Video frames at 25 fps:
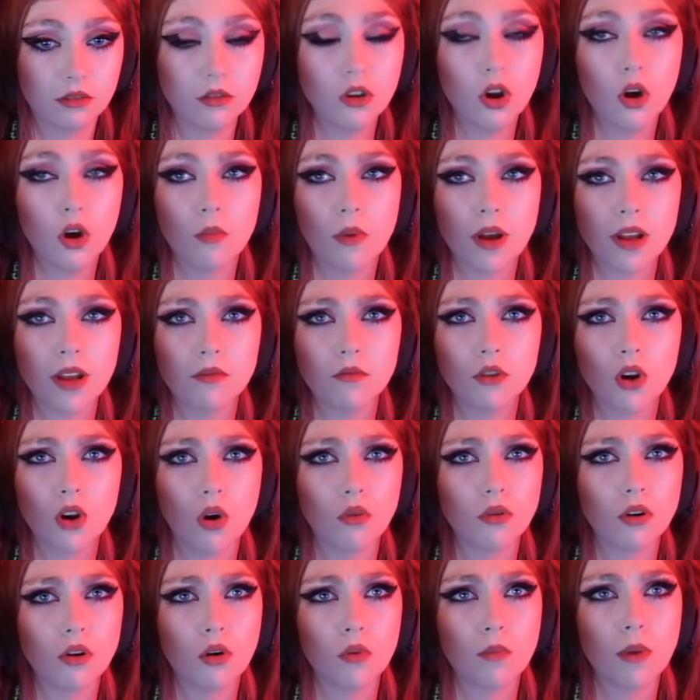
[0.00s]

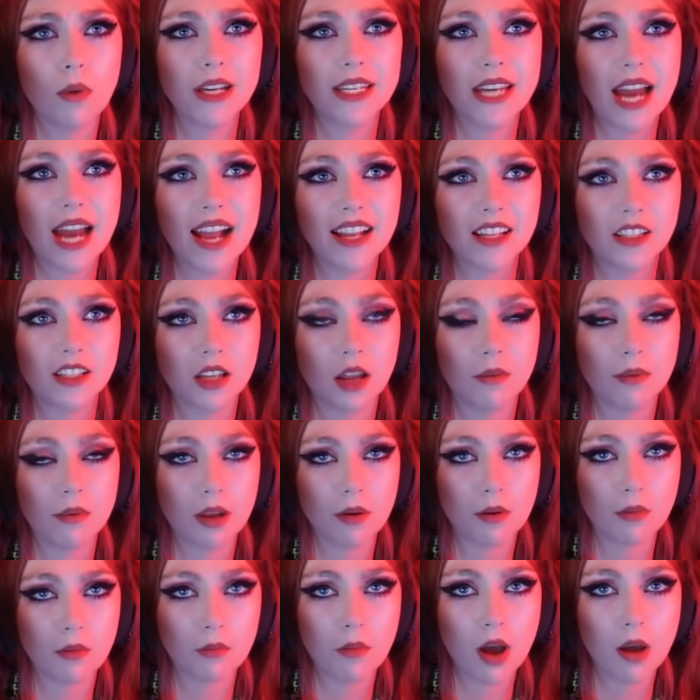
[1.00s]
My dad
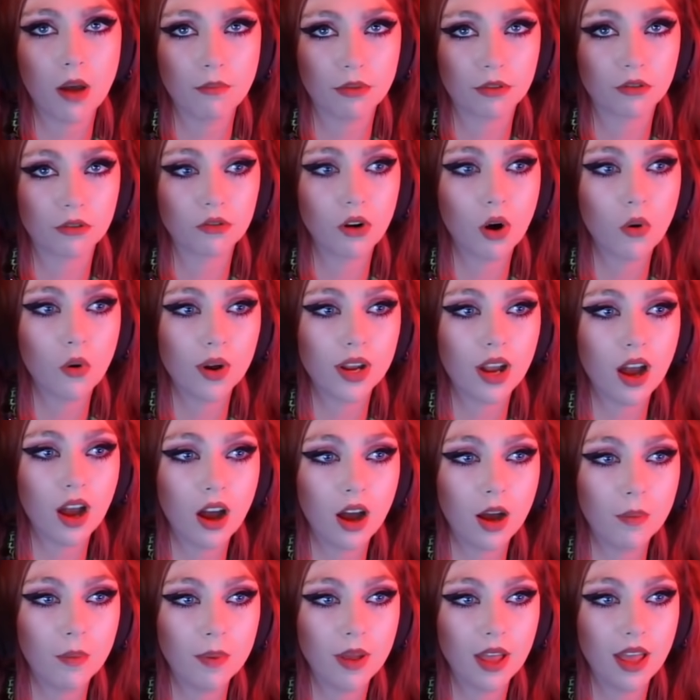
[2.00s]
sobbing and my mom throwing
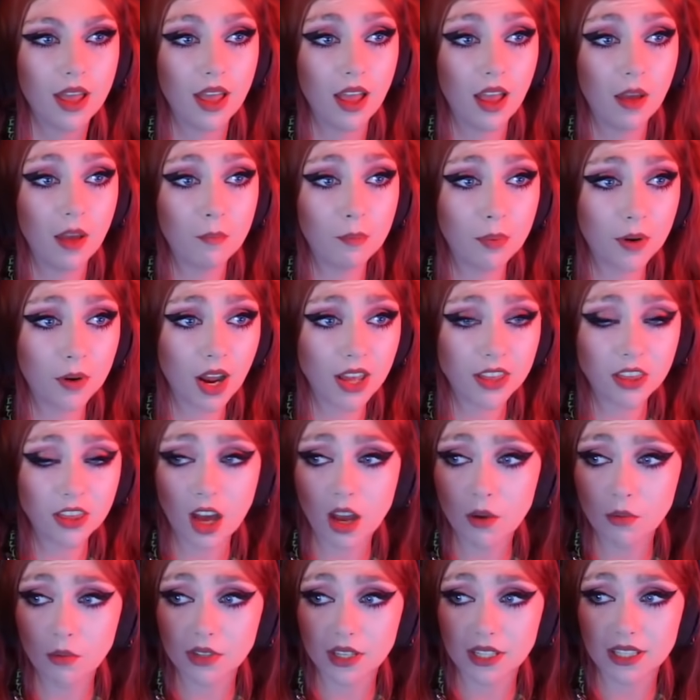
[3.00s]
up. But I
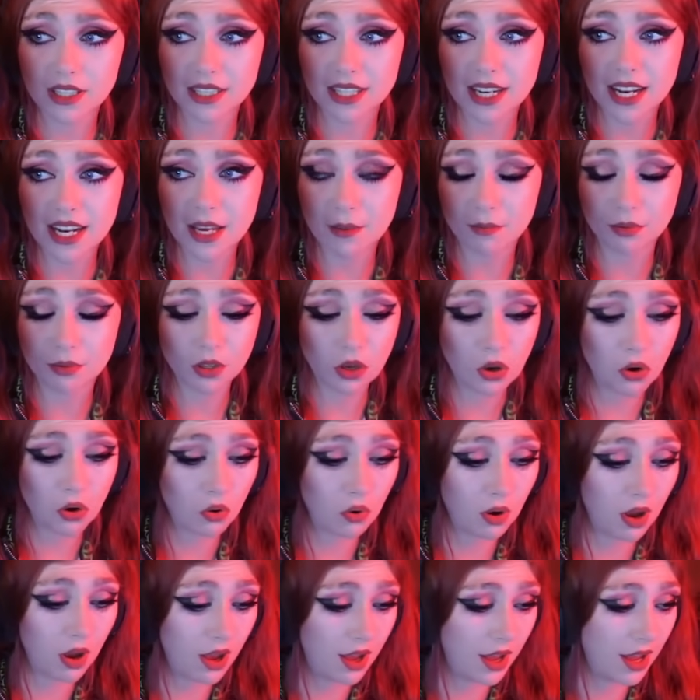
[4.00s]
thought I was asleep.
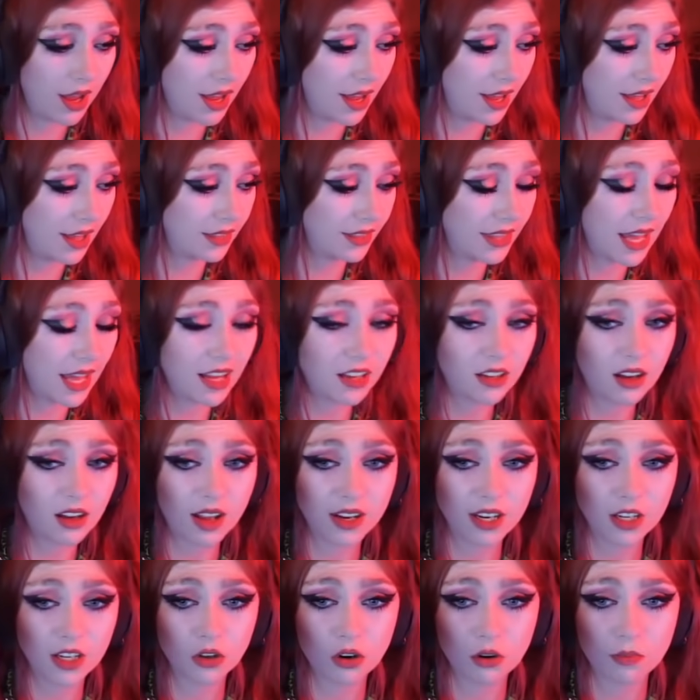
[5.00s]
So that
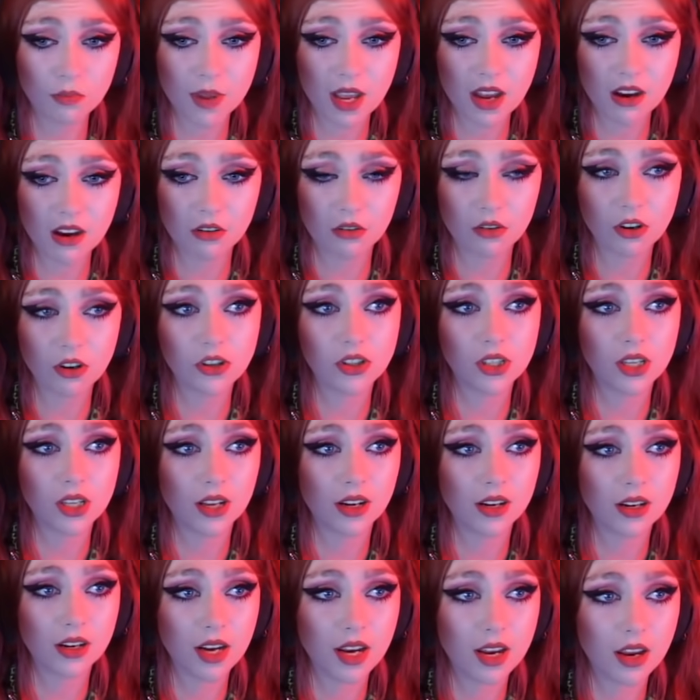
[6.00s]
kind of took me out of
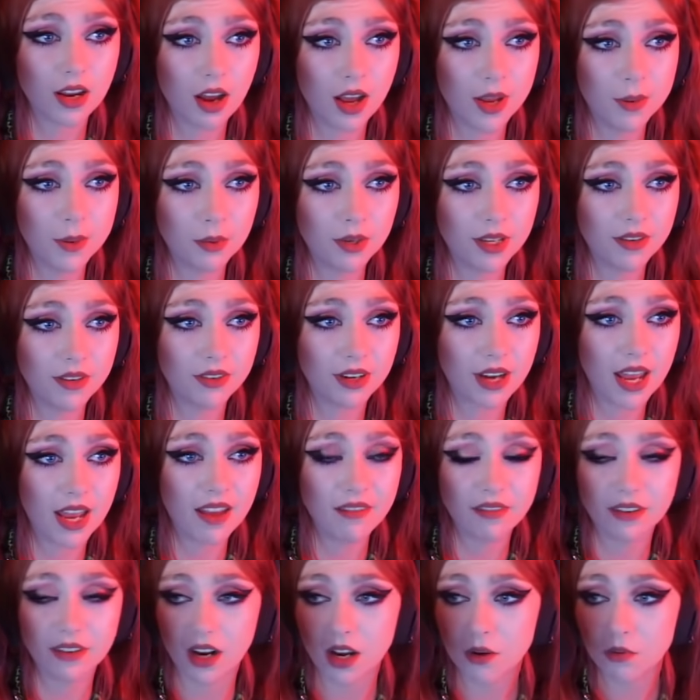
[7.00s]
Christianity. I believed in
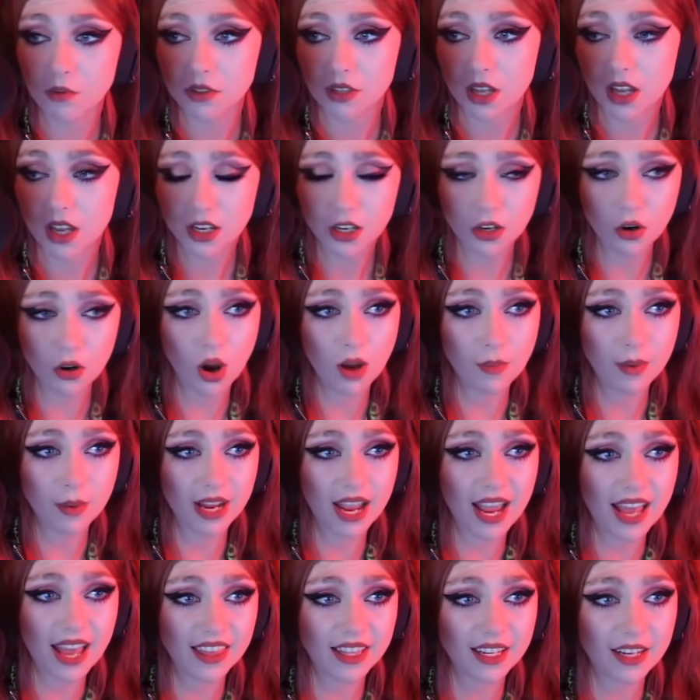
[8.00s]
heaven. I was, you know, I'm a
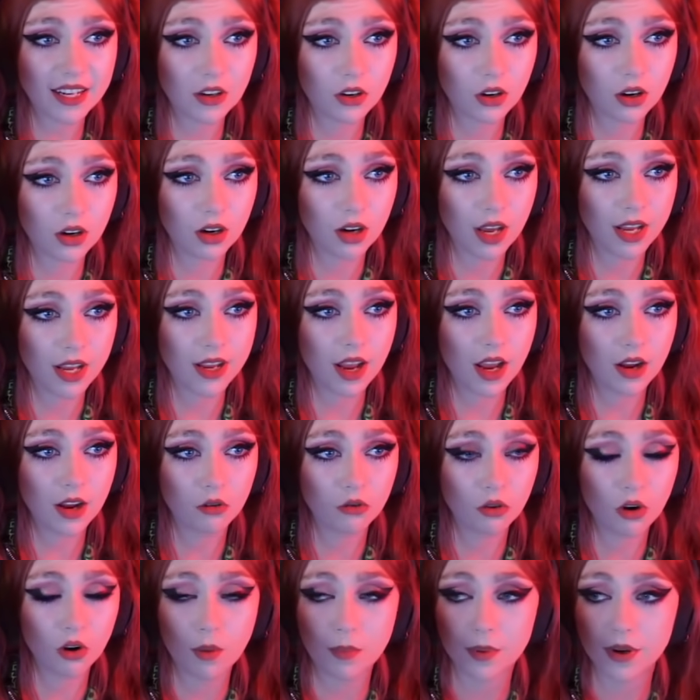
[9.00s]
Catholic girl. I
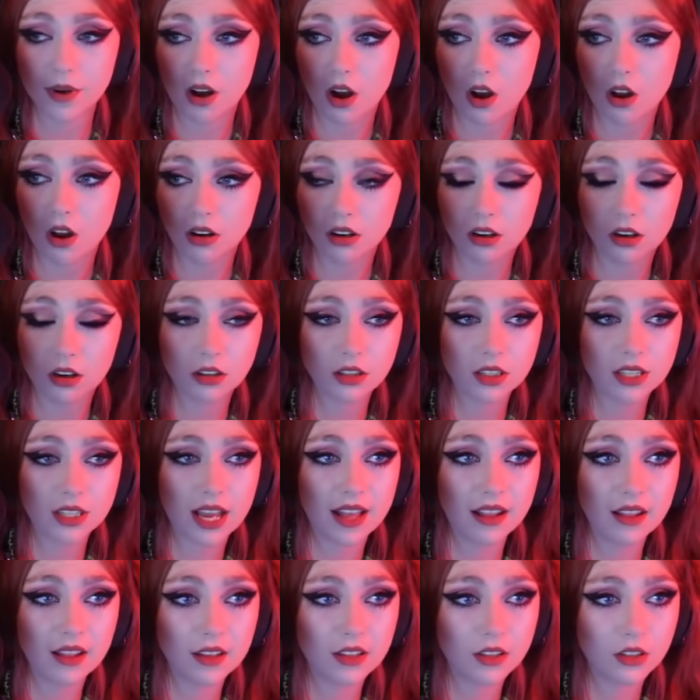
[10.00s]
grew up in all-girls
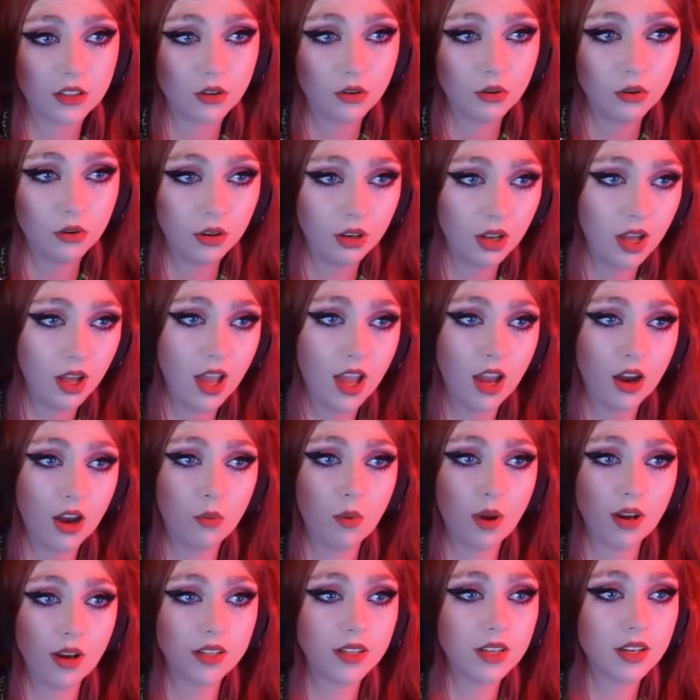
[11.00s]
Catholic school.
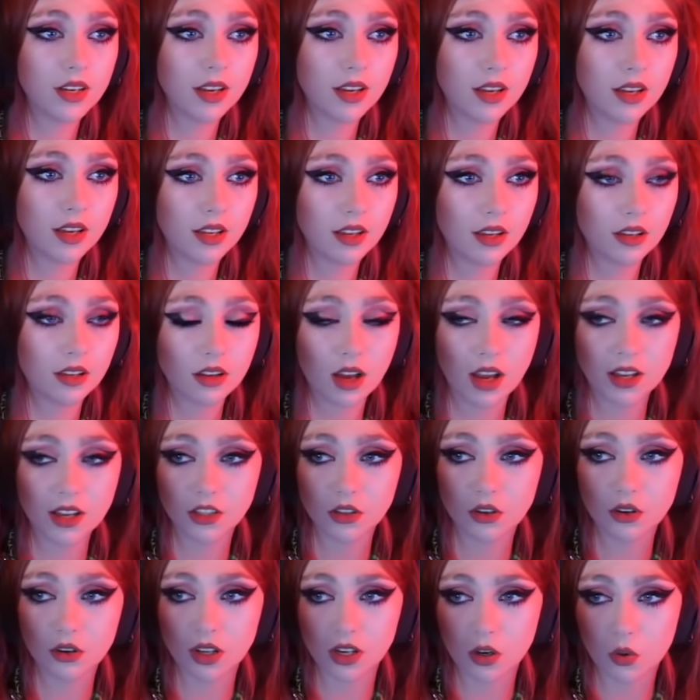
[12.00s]
I
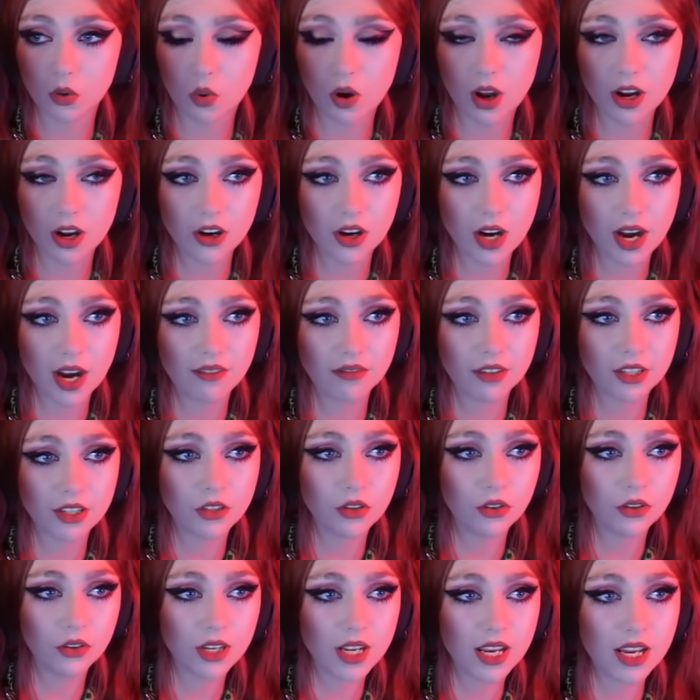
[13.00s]
sung in choir every
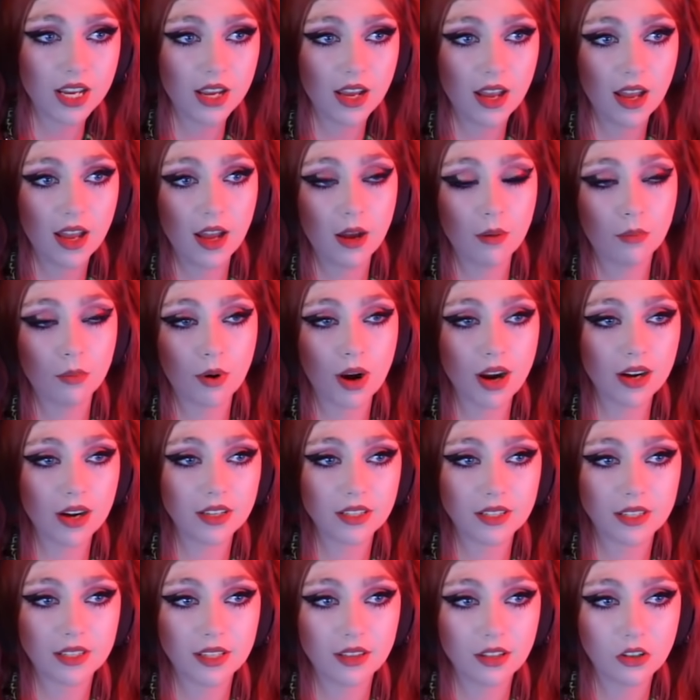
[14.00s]
Sunday,
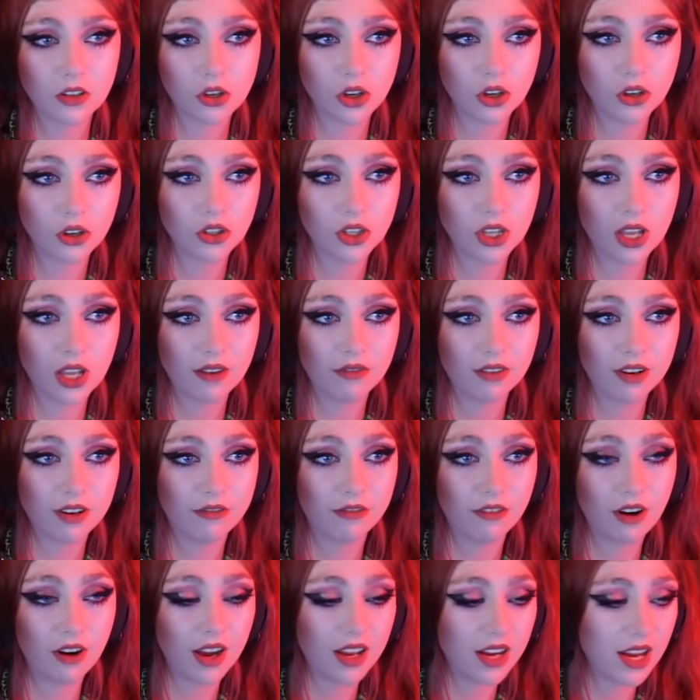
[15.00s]
practiced in the church every
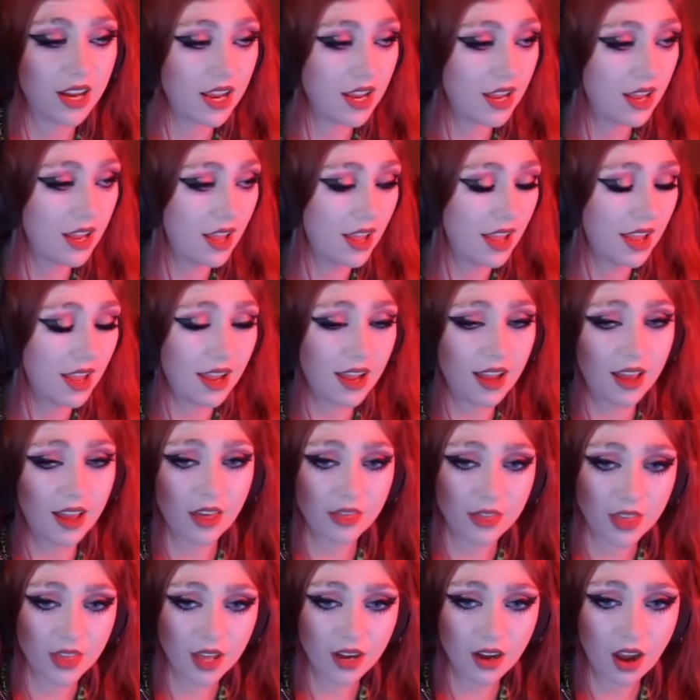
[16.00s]
Friday.
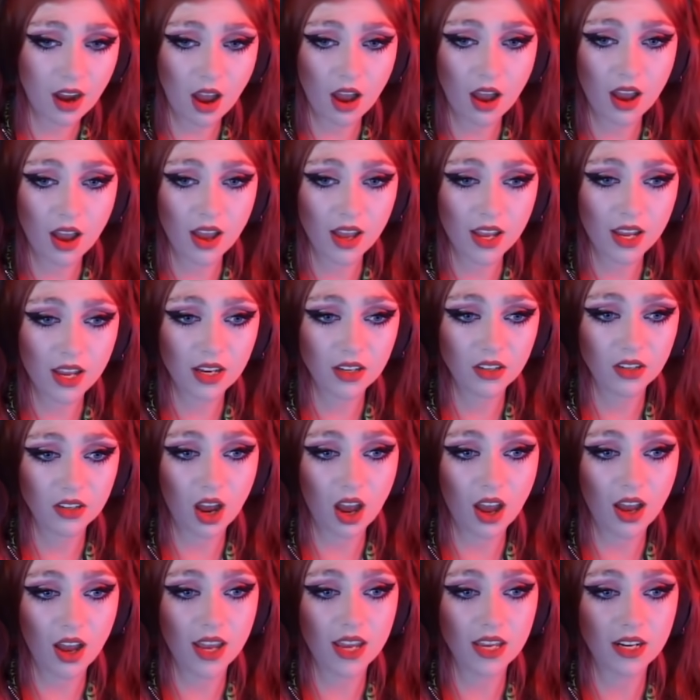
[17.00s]
And then I
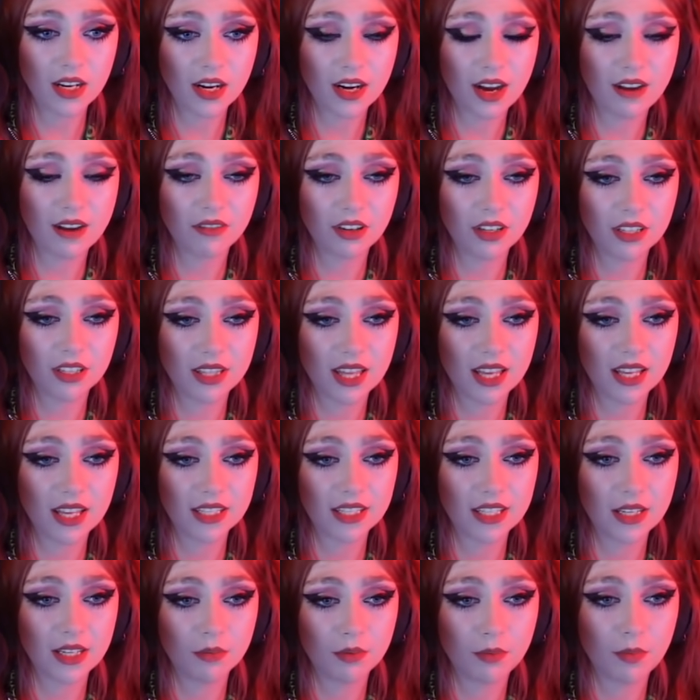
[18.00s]
died and everything
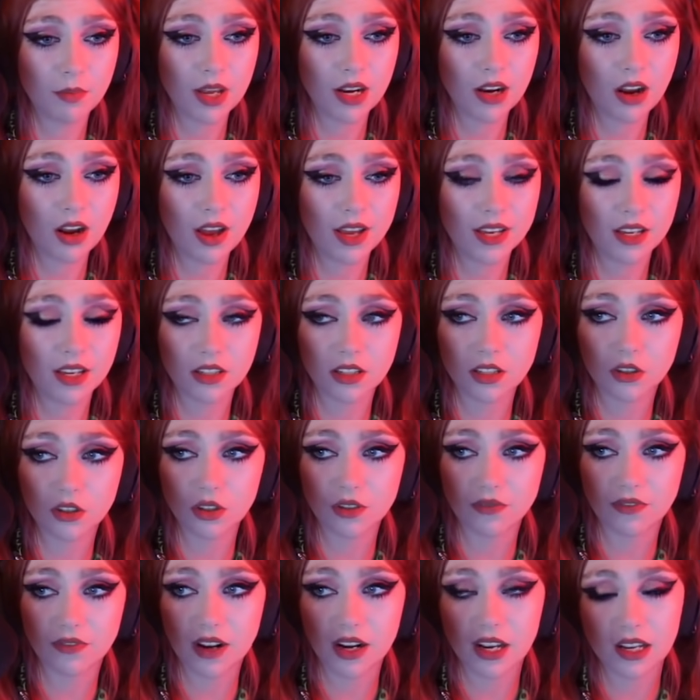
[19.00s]
seemed to be a lie because it
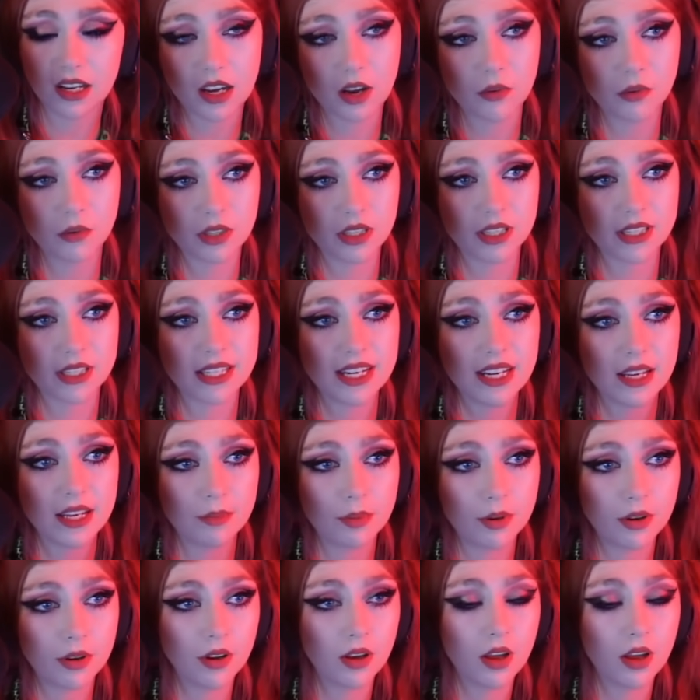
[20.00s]
just felt like I was asleep.